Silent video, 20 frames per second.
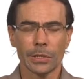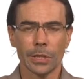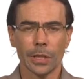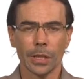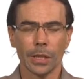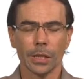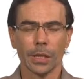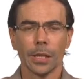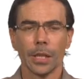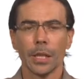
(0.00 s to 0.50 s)

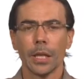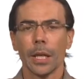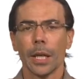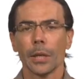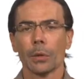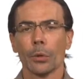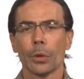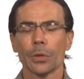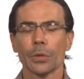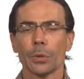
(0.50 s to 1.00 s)
sheet,
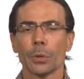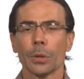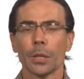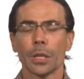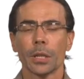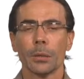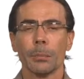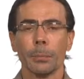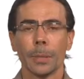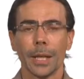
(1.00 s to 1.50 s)
and also in
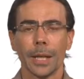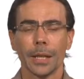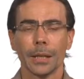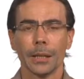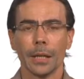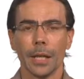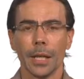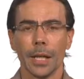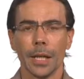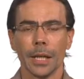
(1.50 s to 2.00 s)
the
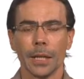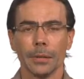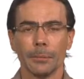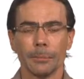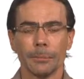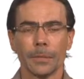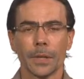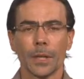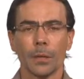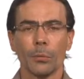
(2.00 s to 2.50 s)
command
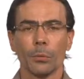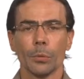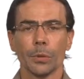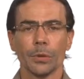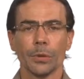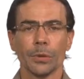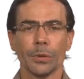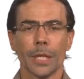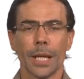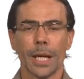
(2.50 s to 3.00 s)
line.
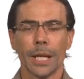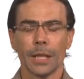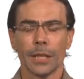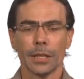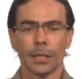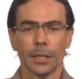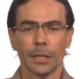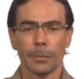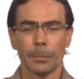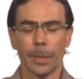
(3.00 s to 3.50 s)
We'll do that
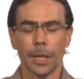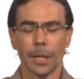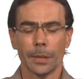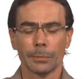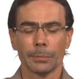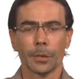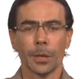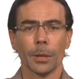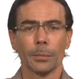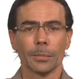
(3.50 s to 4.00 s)
in the
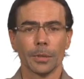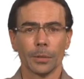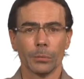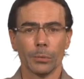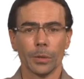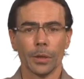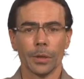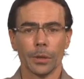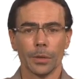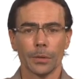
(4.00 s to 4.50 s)
command prompt
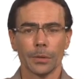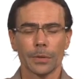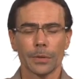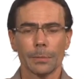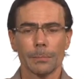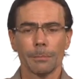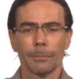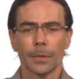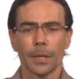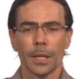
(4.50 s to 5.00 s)
in
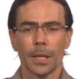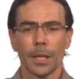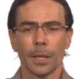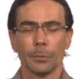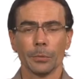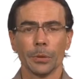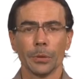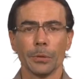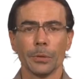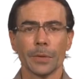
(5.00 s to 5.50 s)
Windows.
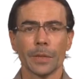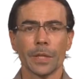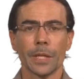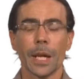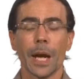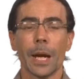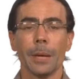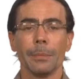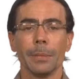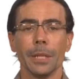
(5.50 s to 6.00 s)
And we'll use
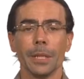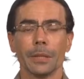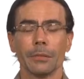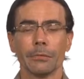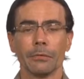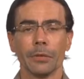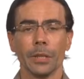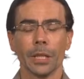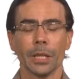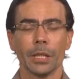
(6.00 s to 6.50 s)
the
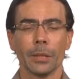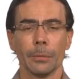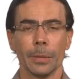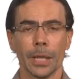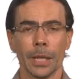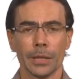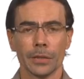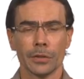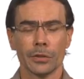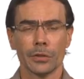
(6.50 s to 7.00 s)
ipconfig
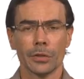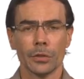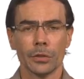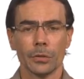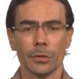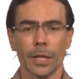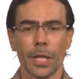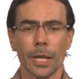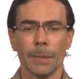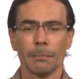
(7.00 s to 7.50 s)
command to
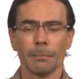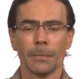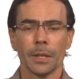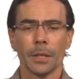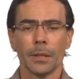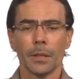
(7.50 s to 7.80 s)
do that.